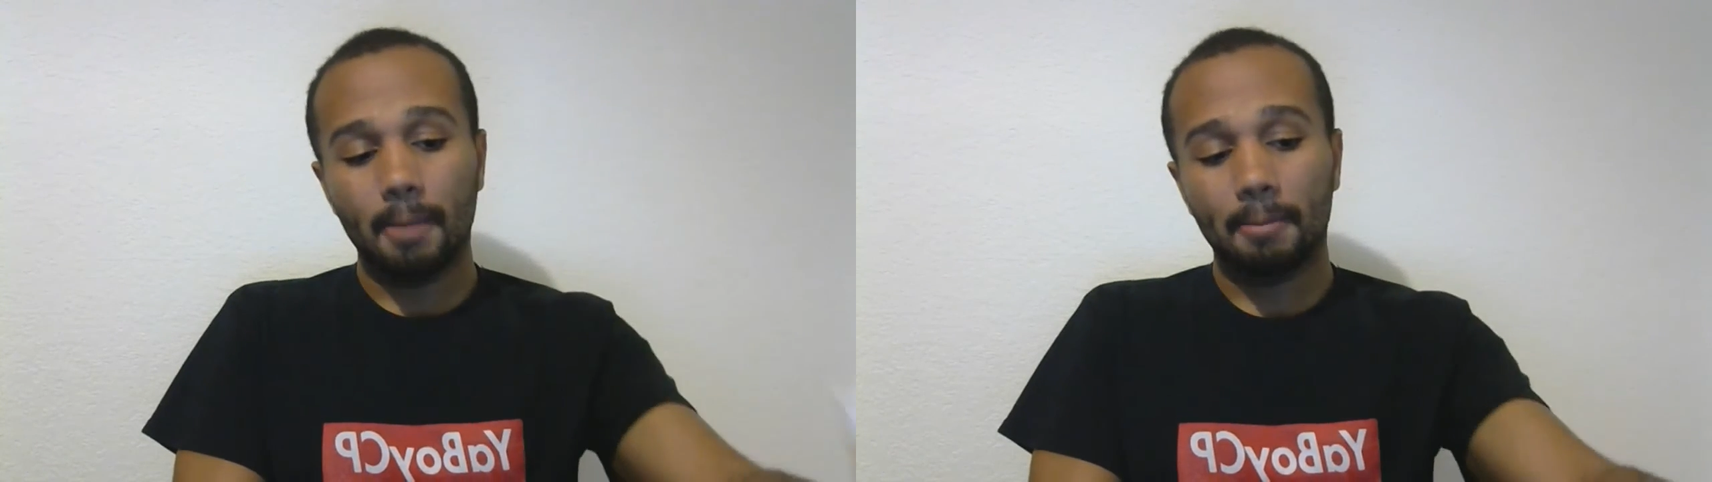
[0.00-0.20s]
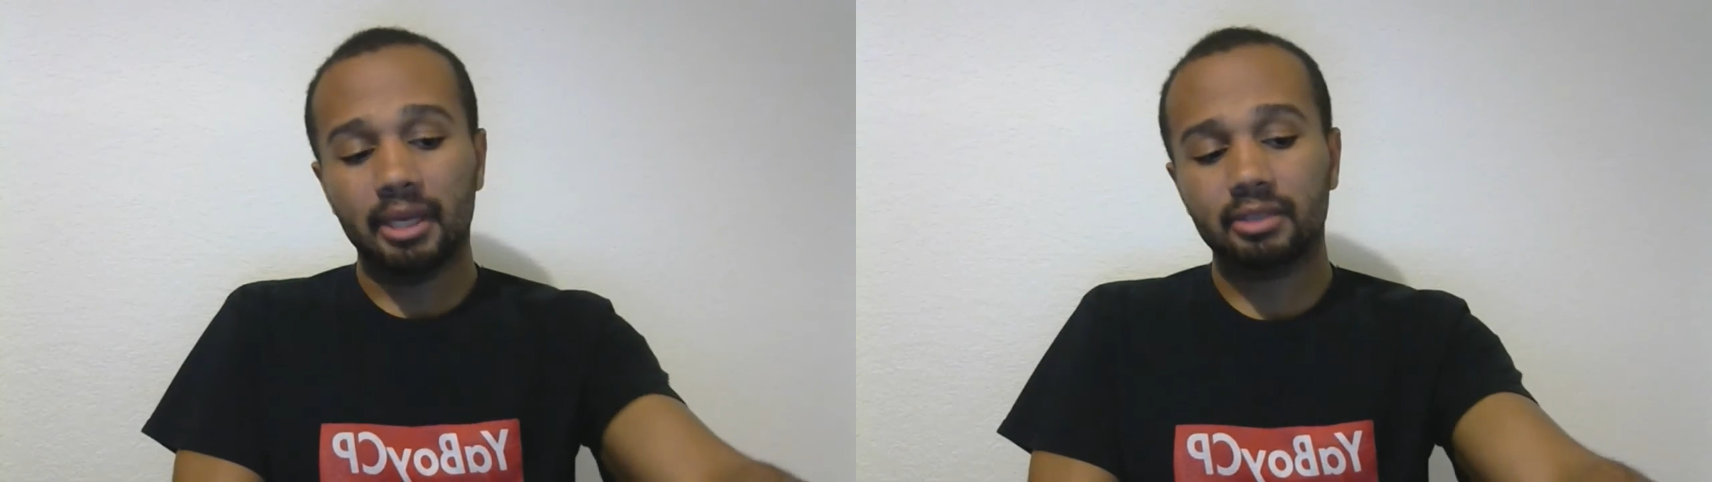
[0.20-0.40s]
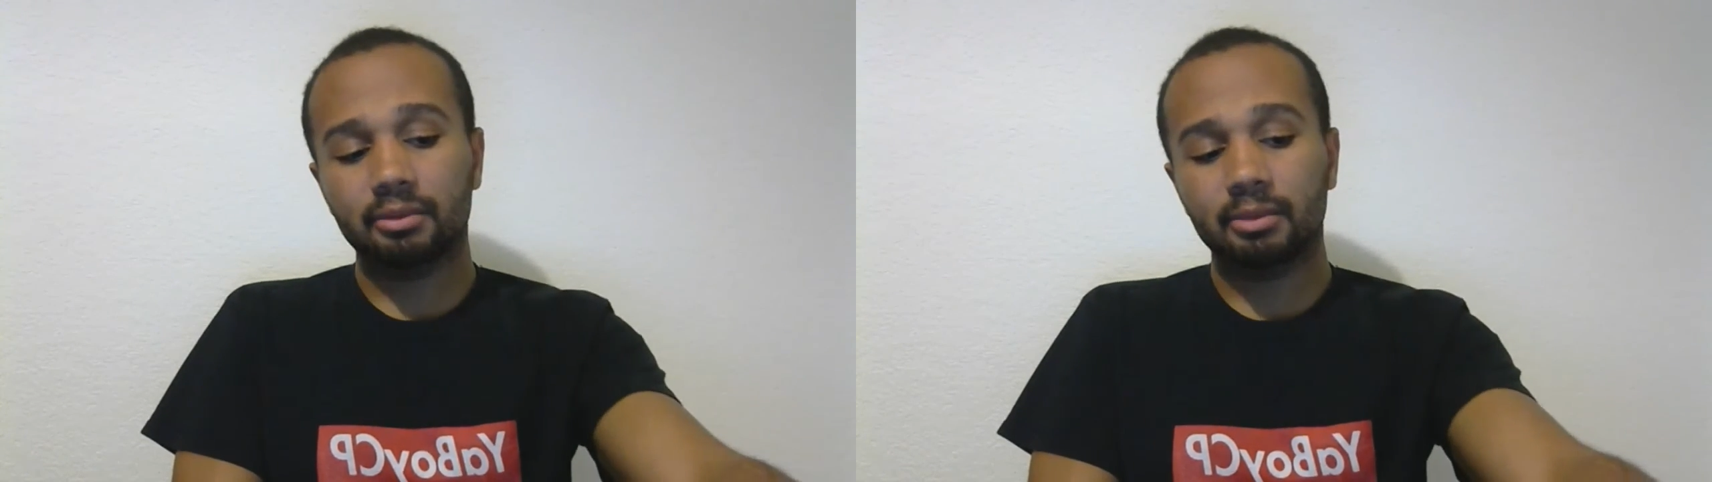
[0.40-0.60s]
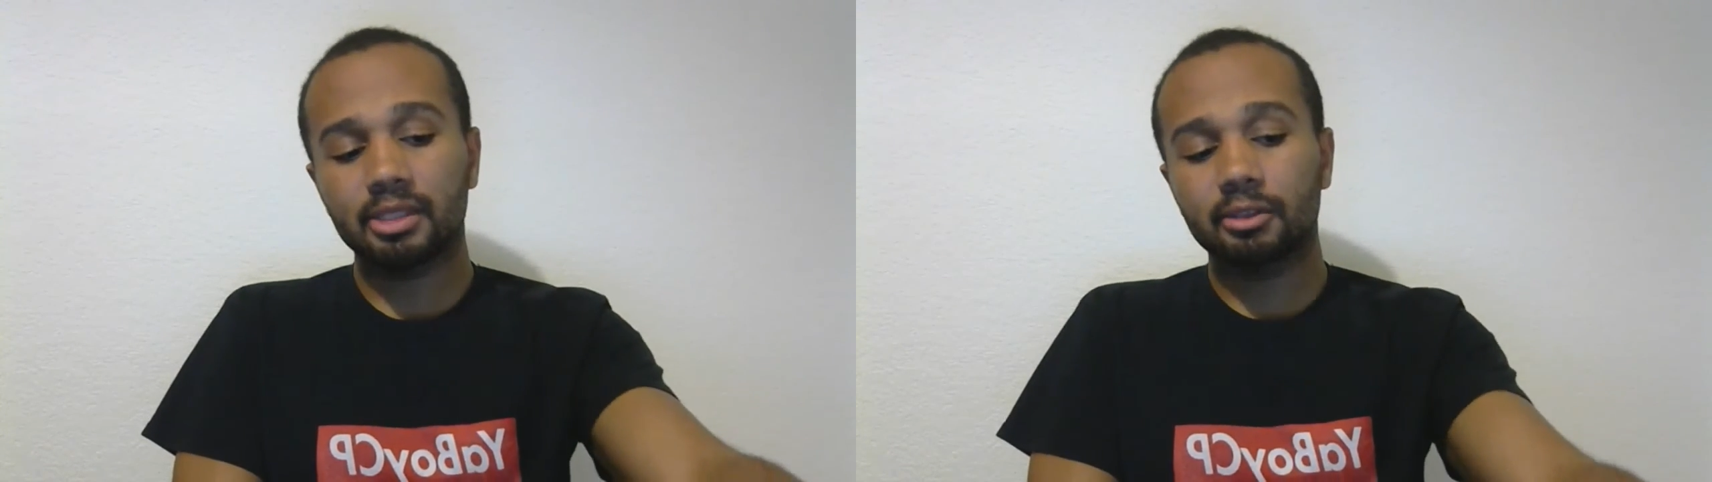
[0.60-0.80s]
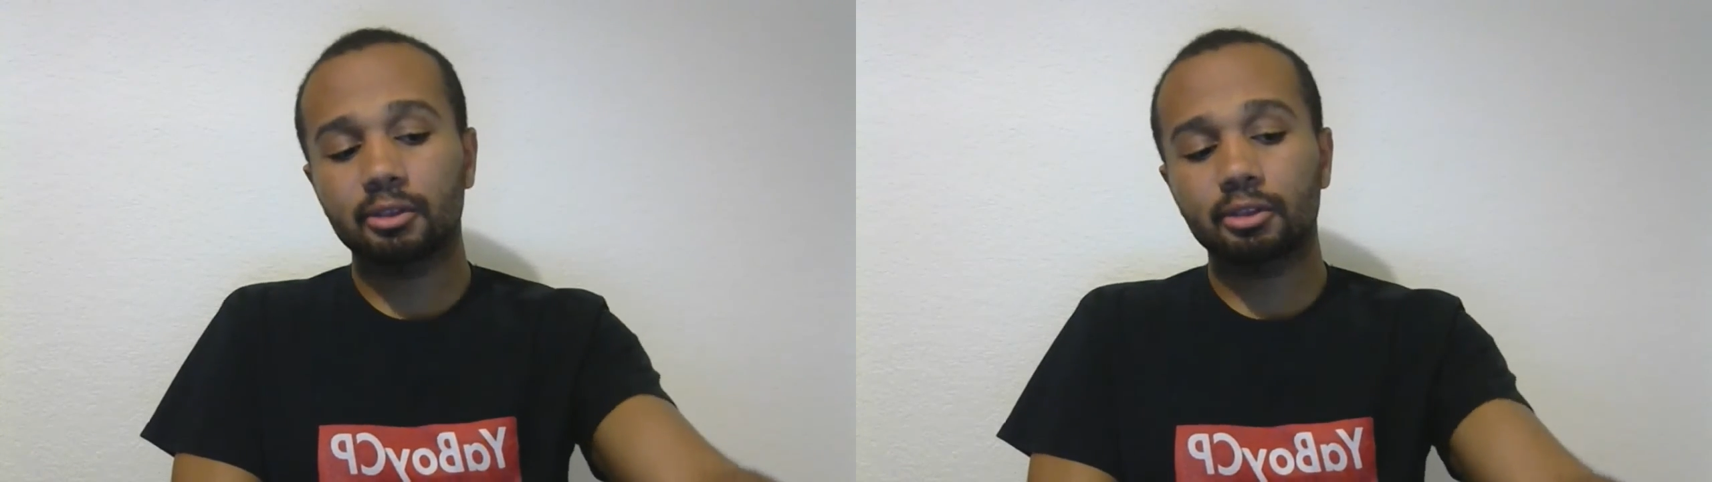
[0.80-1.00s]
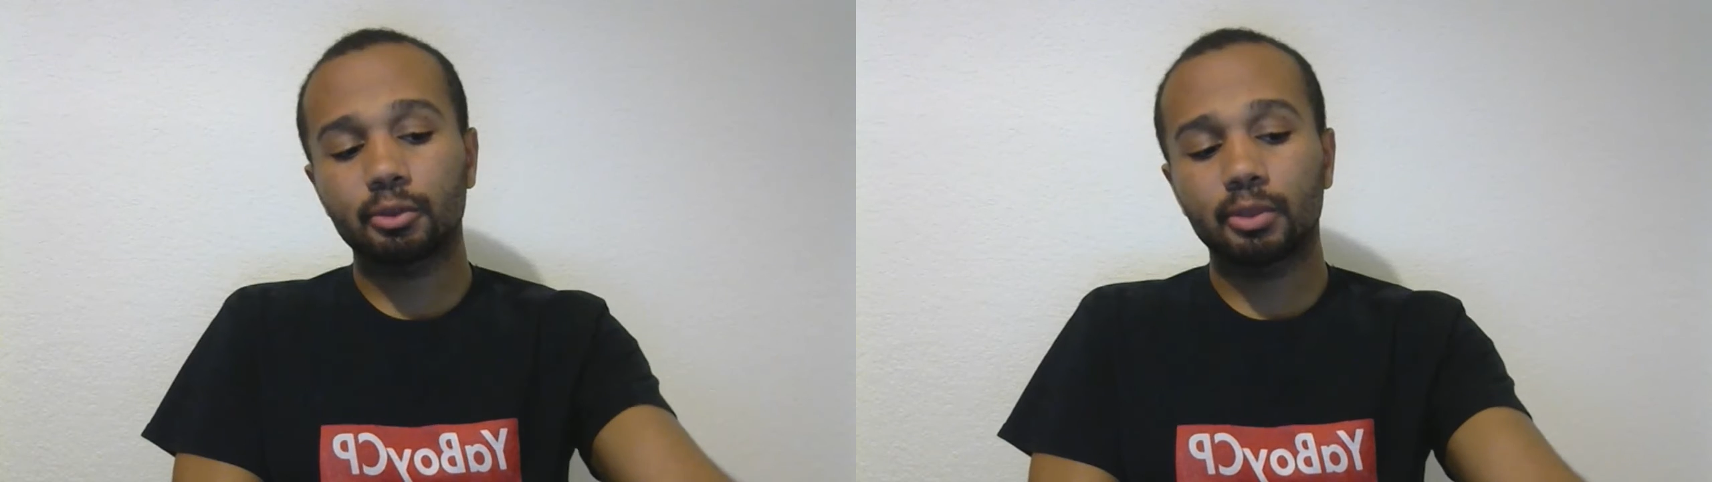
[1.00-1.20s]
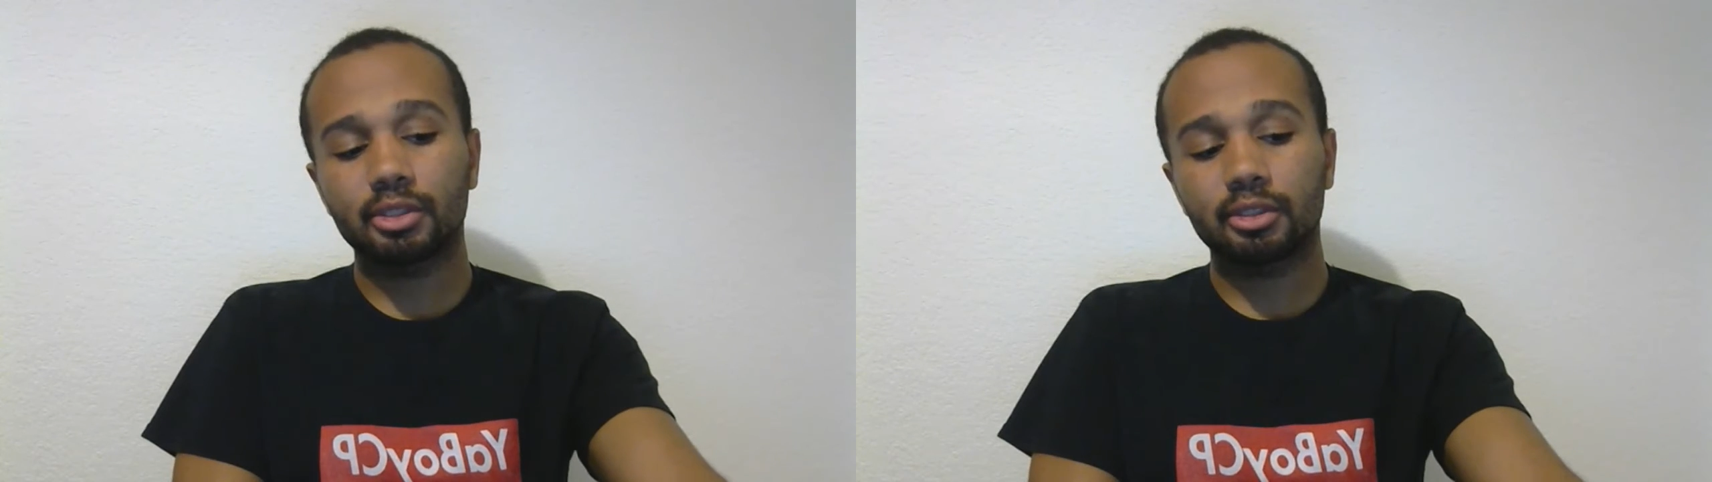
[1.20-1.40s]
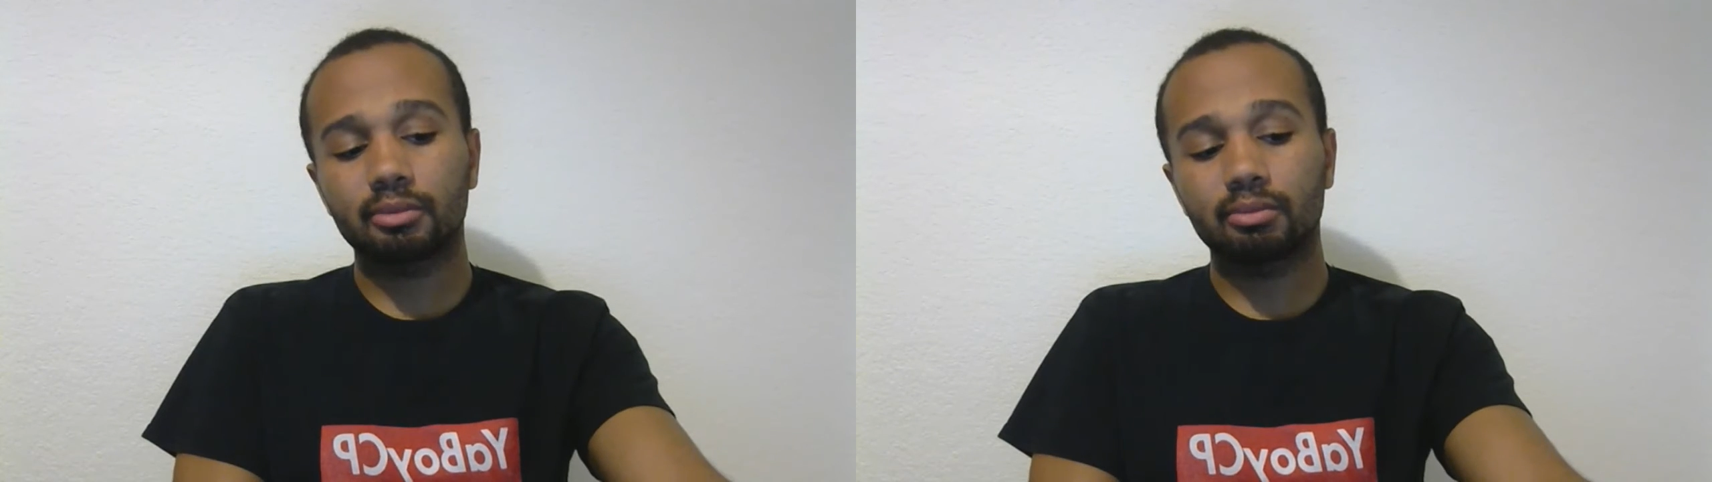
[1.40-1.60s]
My ex from my senior year, she went
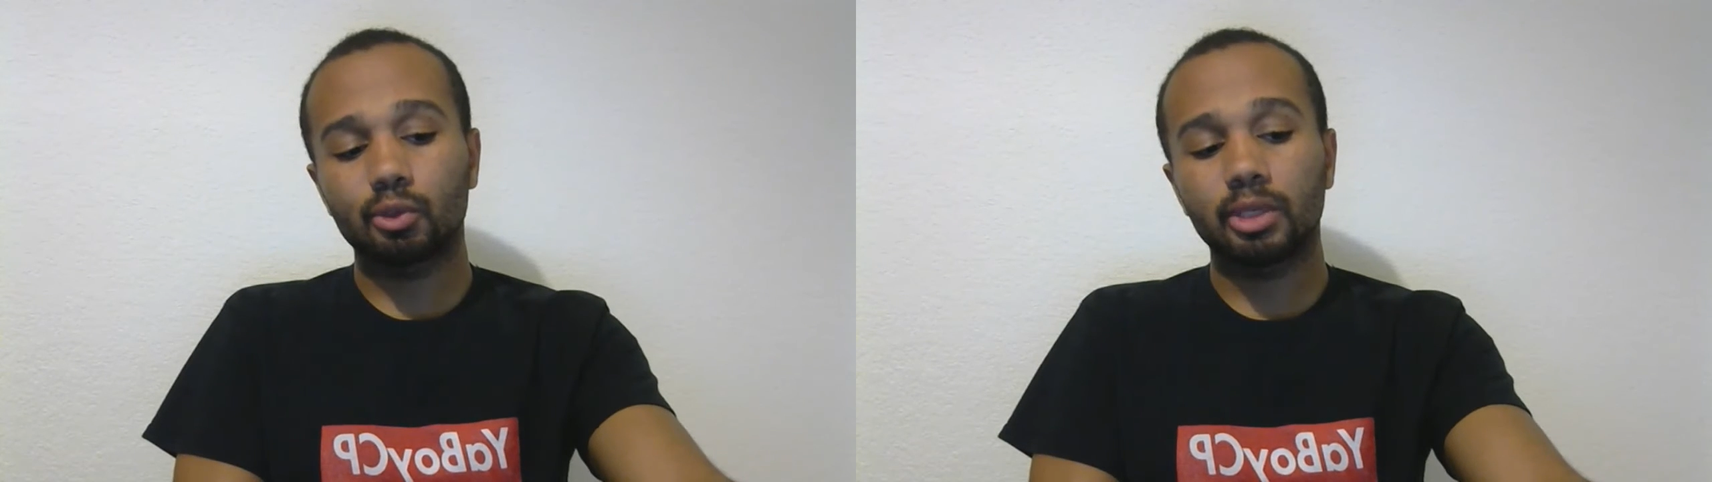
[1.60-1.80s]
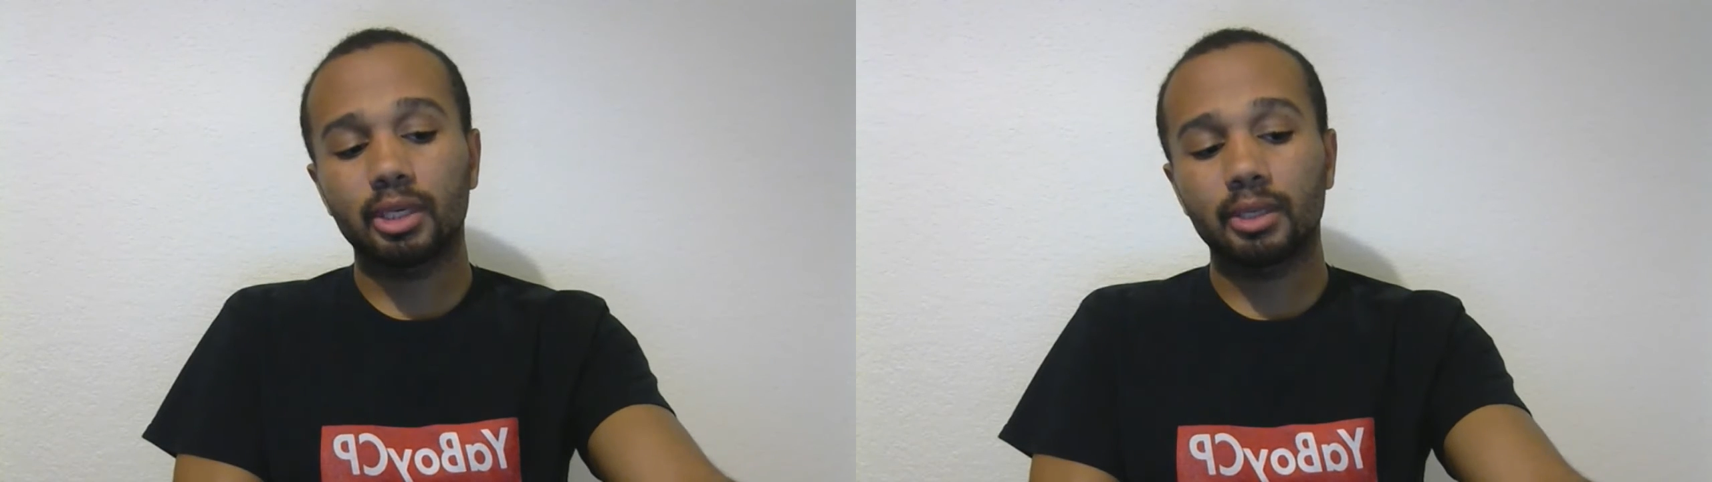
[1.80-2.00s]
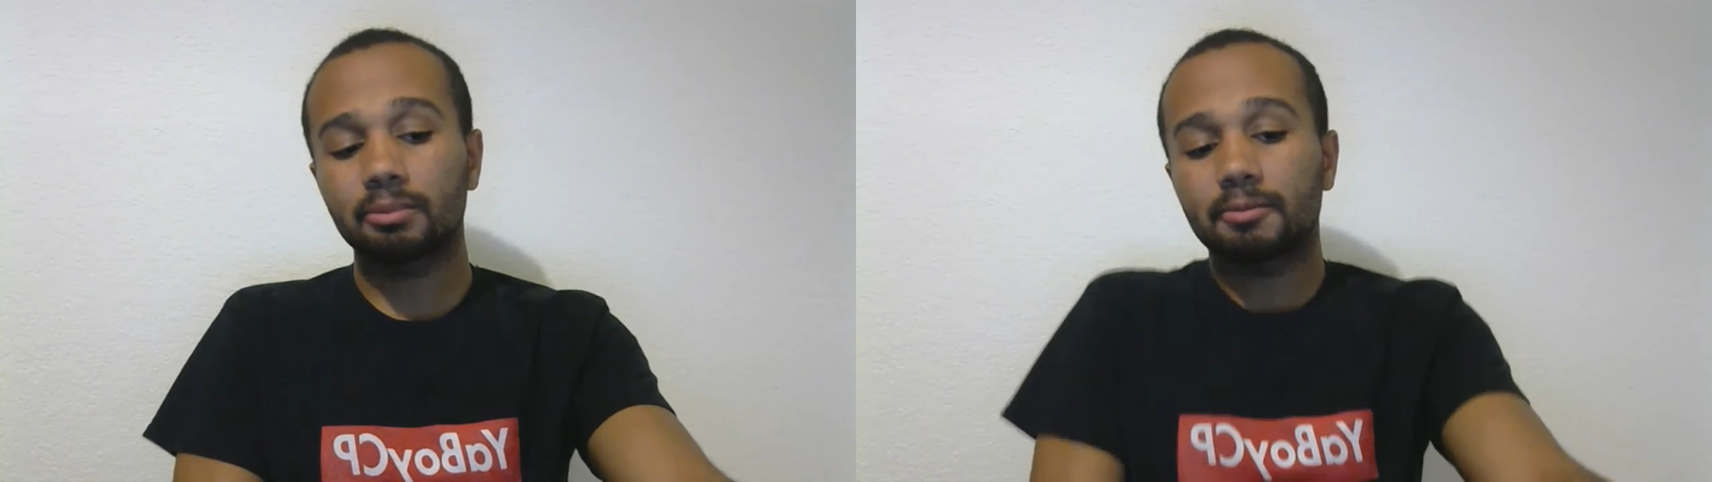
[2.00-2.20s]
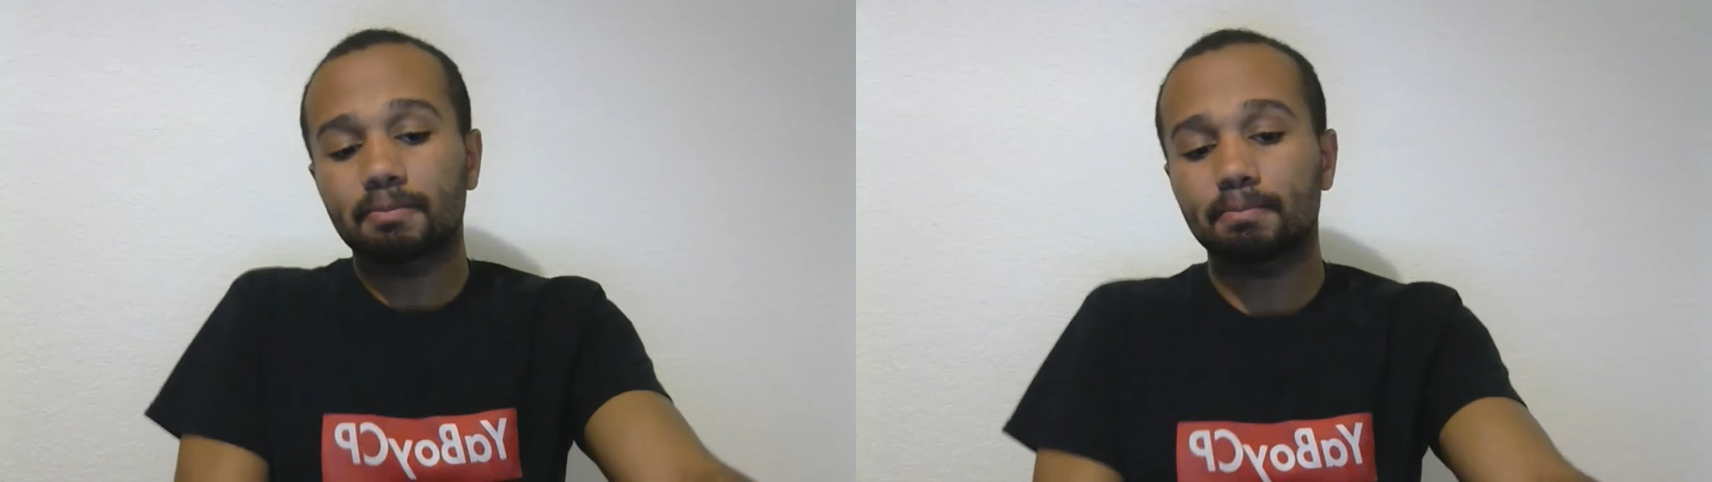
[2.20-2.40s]
to 2 games.